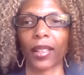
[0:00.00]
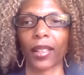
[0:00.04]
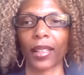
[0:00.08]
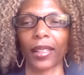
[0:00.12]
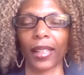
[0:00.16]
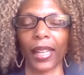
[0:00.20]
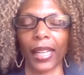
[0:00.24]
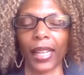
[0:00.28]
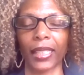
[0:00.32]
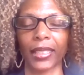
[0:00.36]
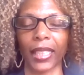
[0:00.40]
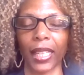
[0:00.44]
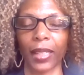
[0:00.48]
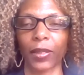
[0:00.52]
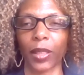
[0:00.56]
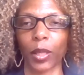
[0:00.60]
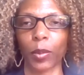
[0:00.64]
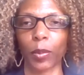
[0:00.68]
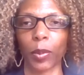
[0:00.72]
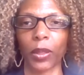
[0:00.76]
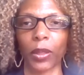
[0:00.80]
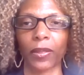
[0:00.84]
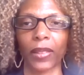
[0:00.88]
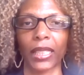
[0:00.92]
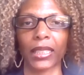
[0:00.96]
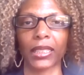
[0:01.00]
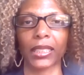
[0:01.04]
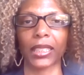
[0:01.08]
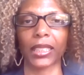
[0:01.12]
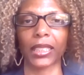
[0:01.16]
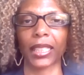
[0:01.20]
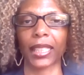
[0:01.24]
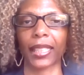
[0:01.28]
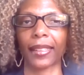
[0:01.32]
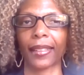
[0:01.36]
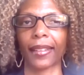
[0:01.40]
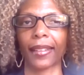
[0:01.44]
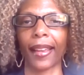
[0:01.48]
in HIV
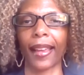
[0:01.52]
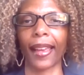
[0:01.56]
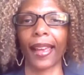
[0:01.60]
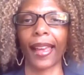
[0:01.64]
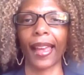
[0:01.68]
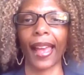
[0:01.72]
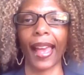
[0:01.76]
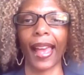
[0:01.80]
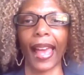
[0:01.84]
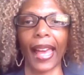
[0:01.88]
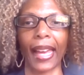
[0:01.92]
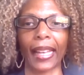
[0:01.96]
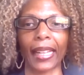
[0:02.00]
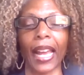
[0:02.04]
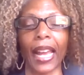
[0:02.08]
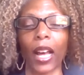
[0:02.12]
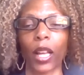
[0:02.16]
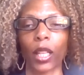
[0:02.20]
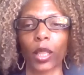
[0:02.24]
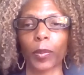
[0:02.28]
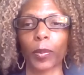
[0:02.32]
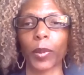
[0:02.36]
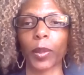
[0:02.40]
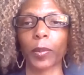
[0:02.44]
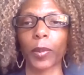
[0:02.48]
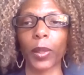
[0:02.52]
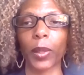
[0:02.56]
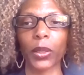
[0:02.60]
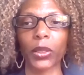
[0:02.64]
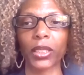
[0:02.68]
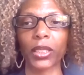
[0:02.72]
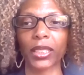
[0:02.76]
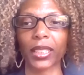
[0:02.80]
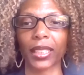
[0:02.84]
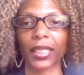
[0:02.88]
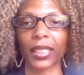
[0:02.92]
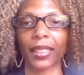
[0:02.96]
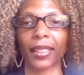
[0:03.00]
prevention and health
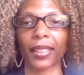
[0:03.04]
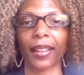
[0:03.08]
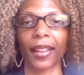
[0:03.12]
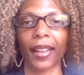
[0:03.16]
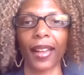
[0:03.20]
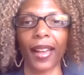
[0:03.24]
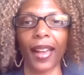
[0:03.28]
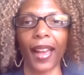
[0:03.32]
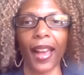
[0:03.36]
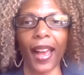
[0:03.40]
promotion.